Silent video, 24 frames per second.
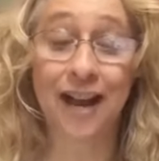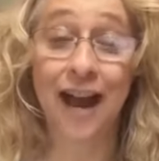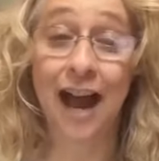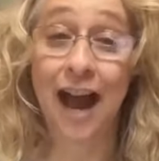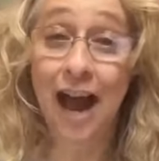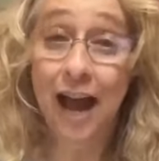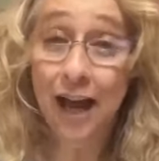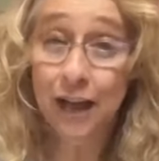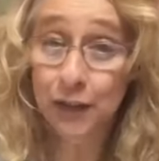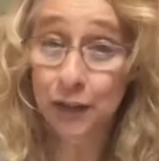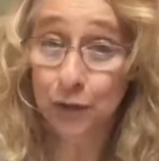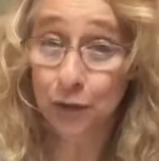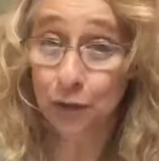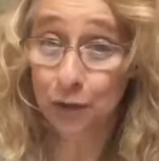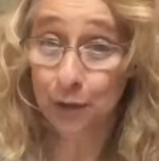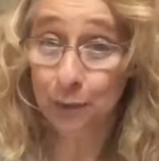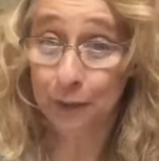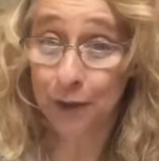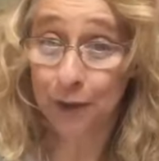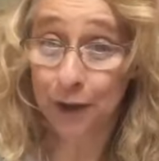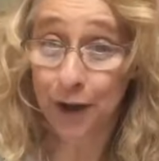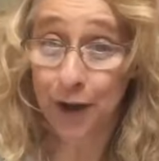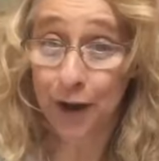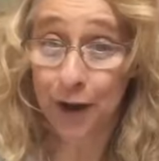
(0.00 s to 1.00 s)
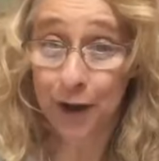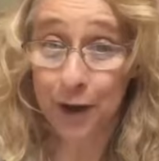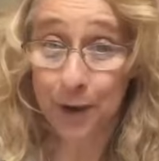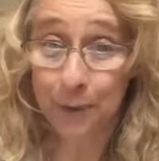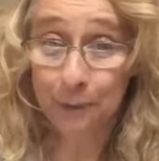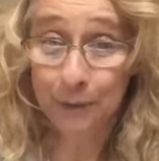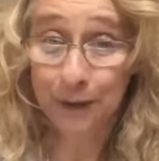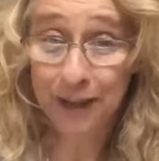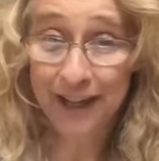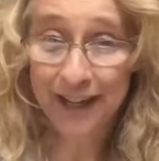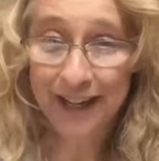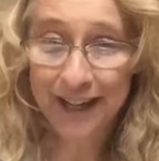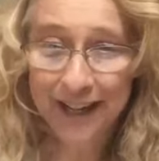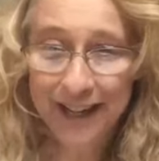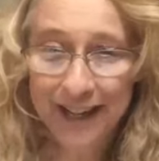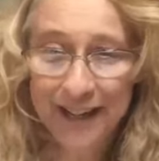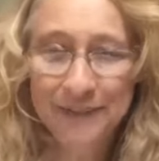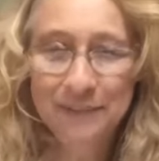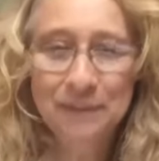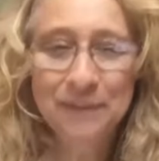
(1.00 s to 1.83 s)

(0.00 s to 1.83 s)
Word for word: as normal on our planet.